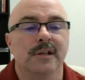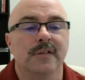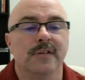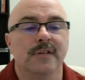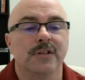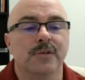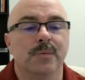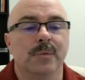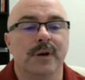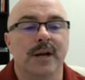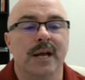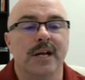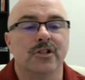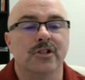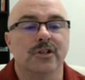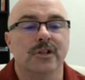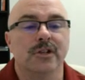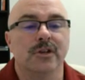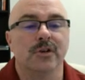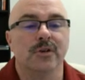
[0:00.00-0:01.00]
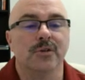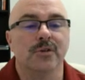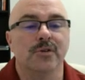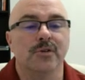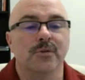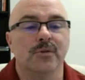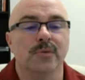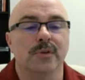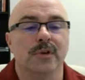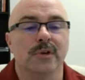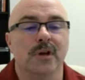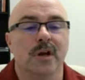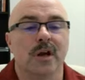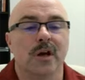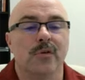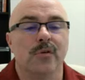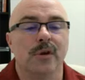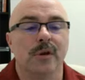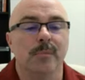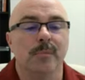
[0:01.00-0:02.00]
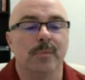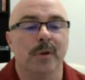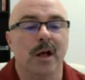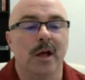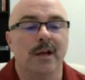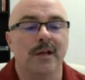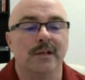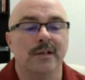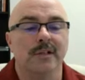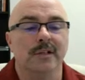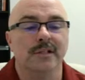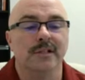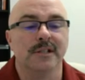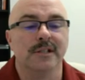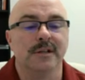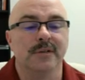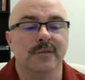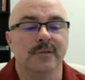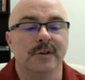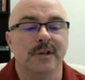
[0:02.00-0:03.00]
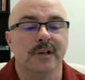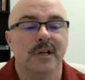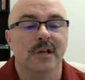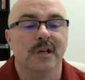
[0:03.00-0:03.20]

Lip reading: And this one actually goes through the concrete block and doesn't even.